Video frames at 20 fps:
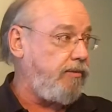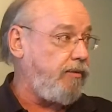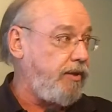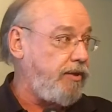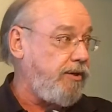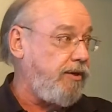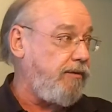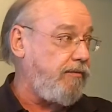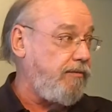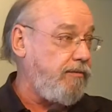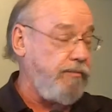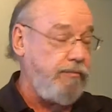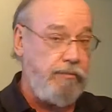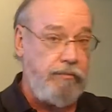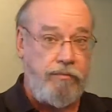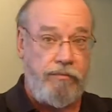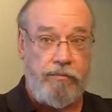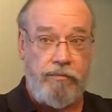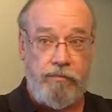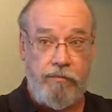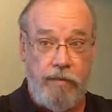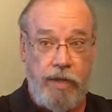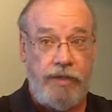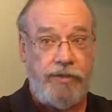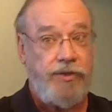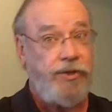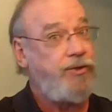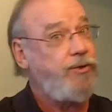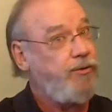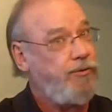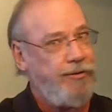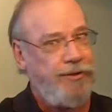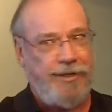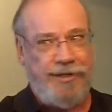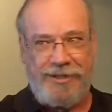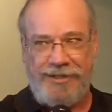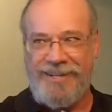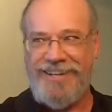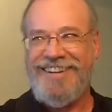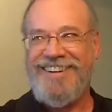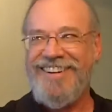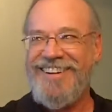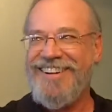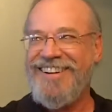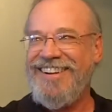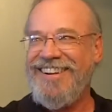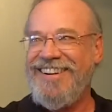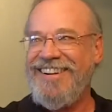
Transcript: which are multitudinous,